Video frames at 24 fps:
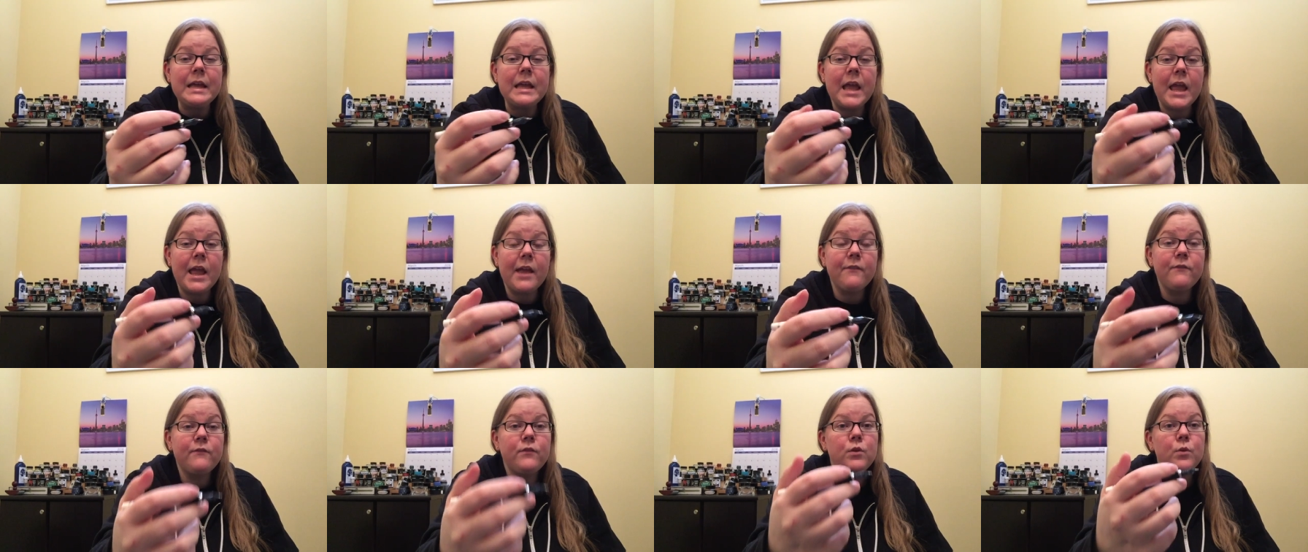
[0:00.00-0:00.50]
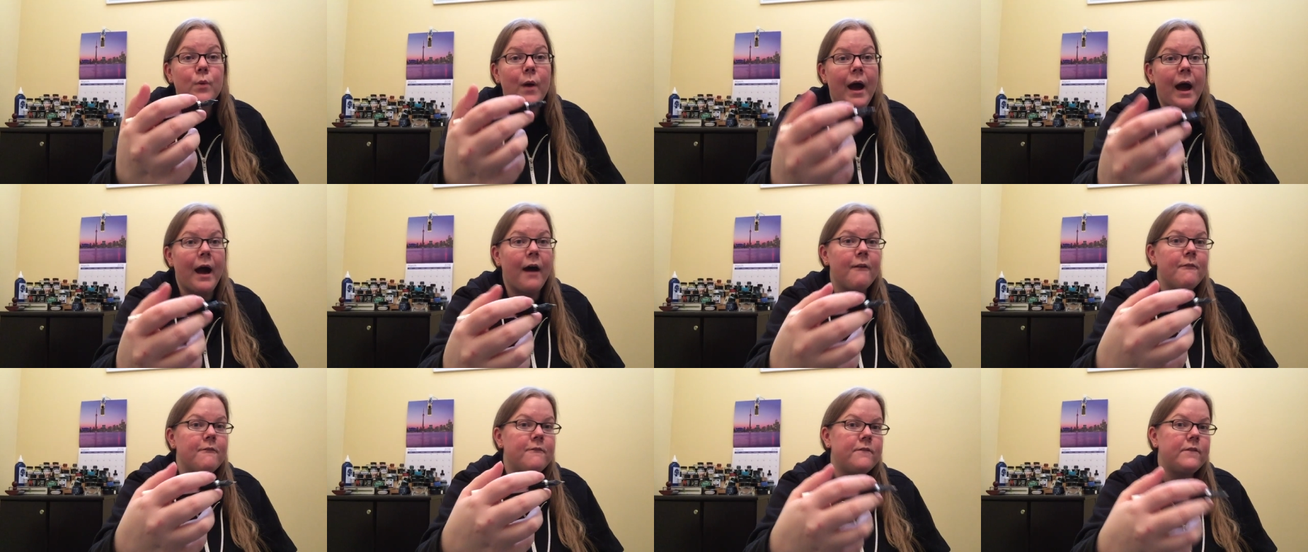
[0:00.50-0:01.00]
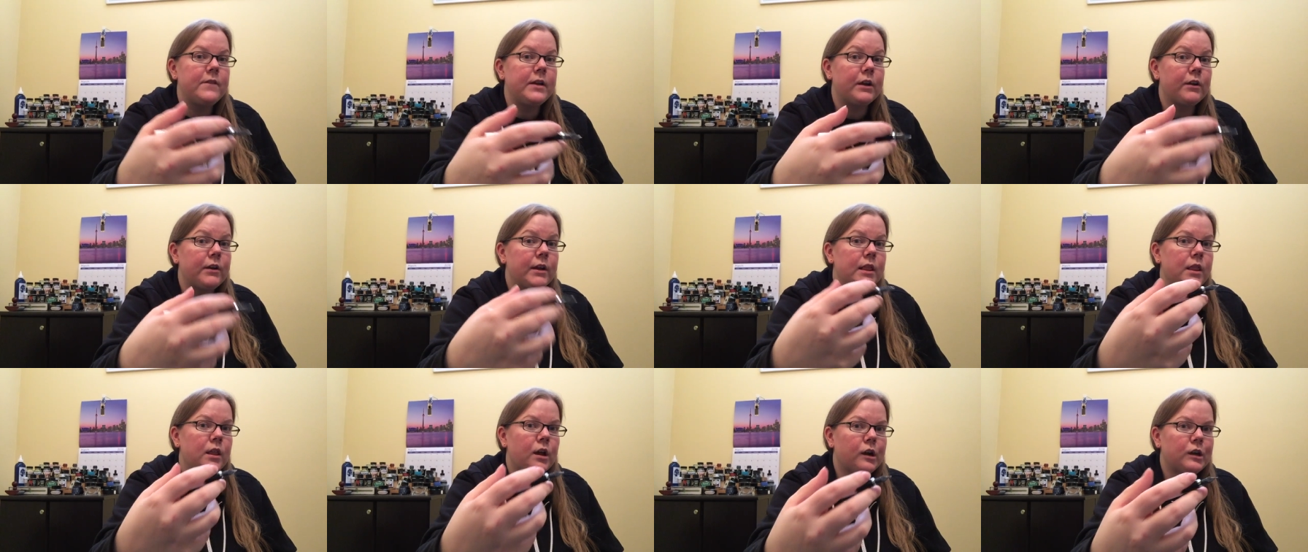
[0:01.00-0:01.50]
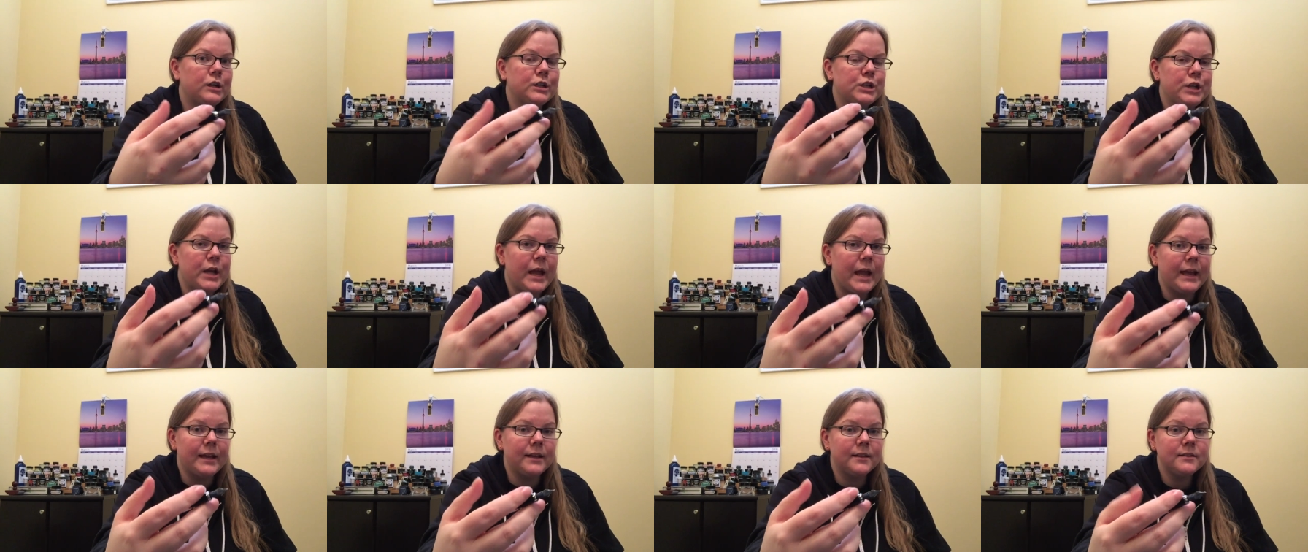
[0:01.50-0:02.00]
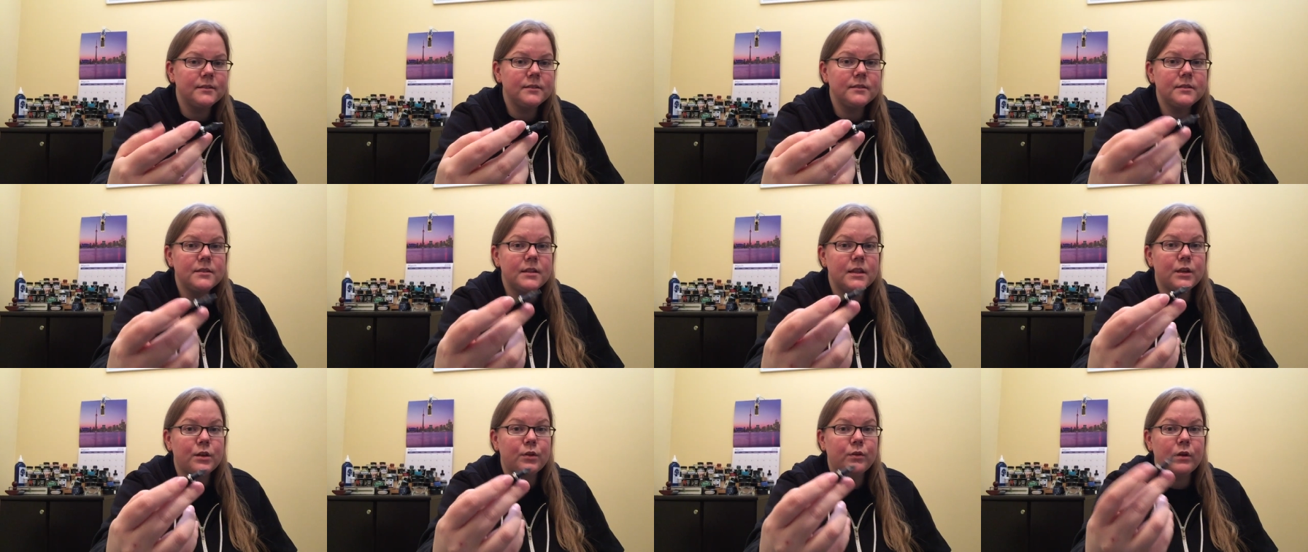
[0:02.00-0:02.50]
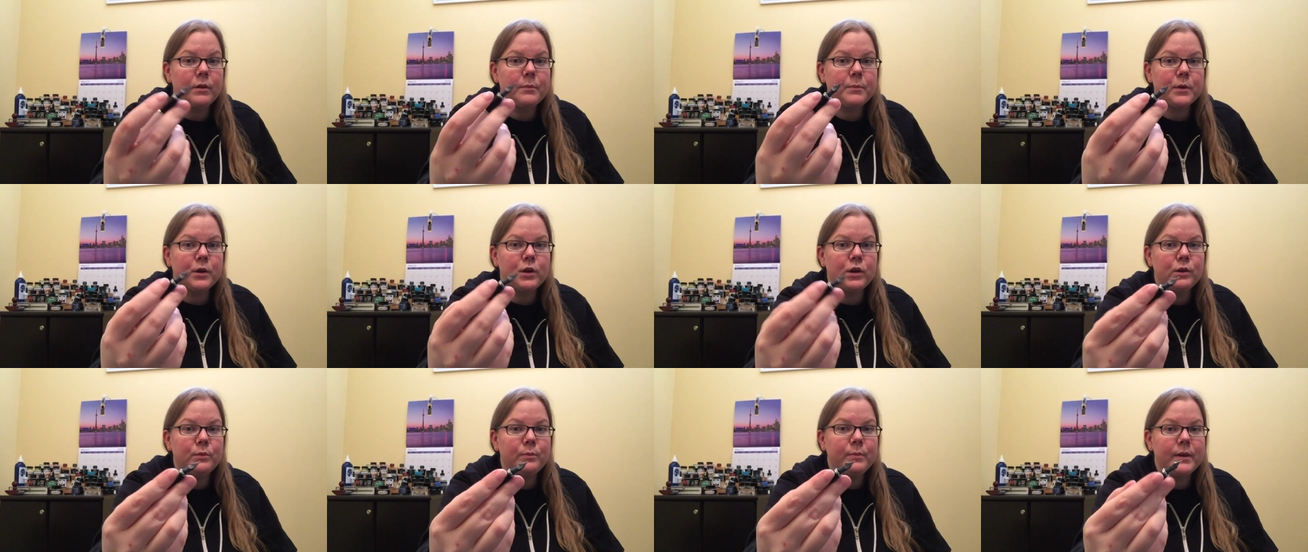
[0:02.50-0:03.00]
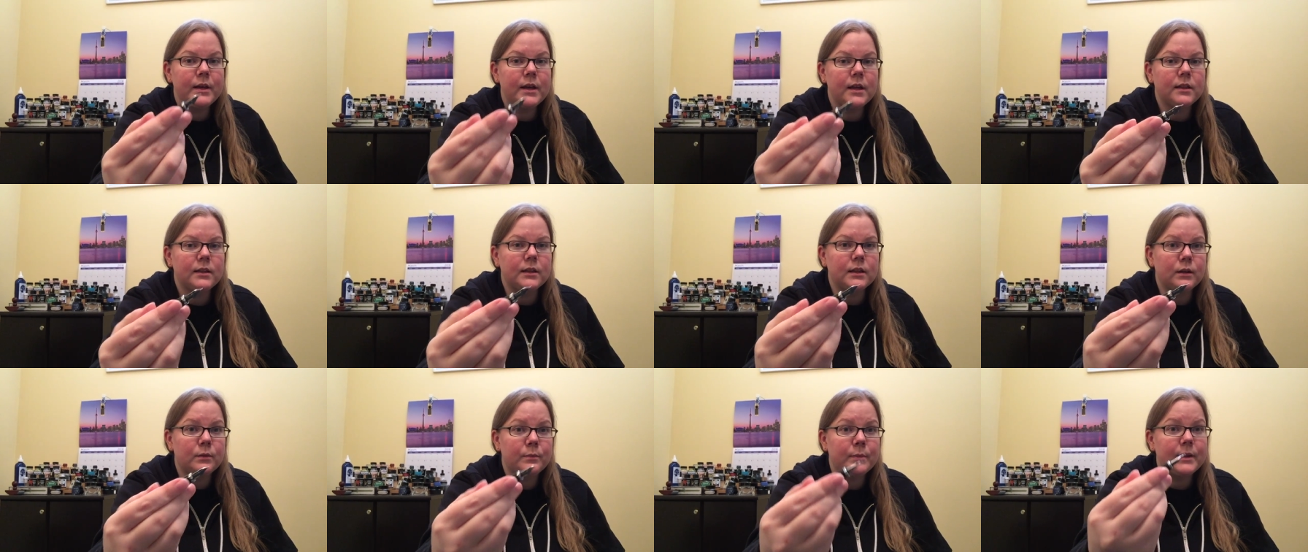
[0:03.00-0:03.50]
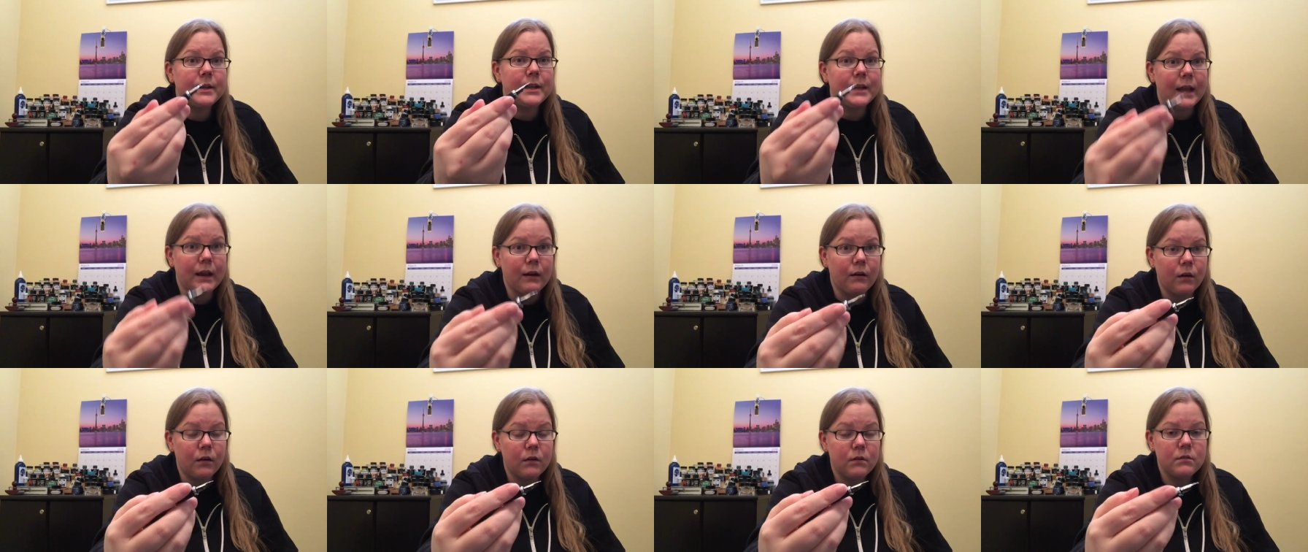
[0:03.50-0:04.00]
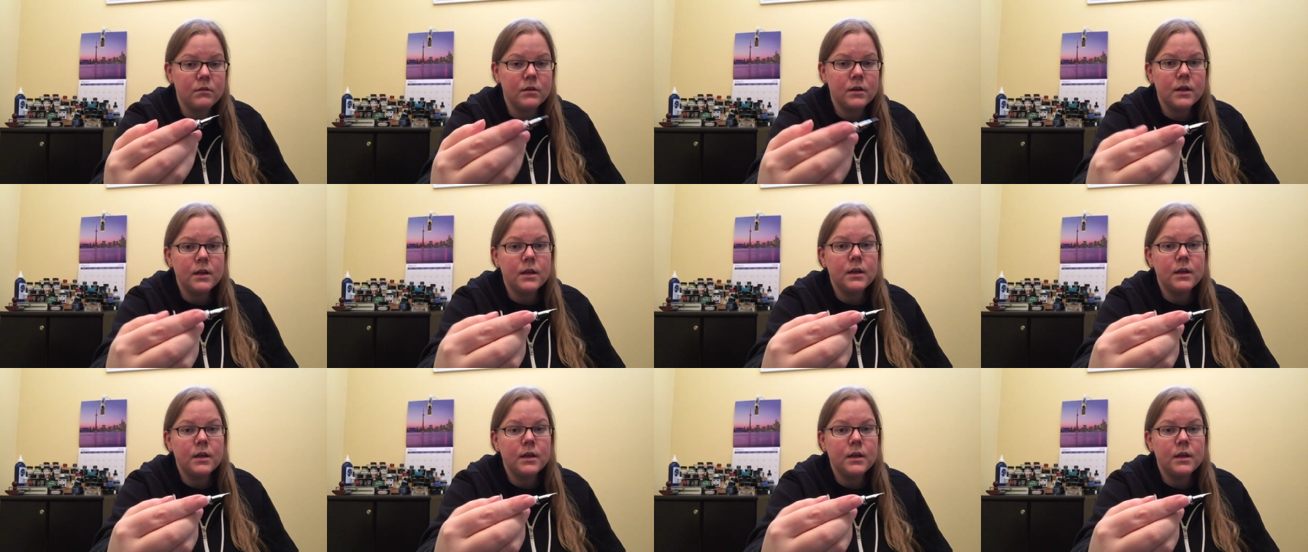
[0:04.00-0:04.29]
If you have very large hands, the grip could be a little bit narrow,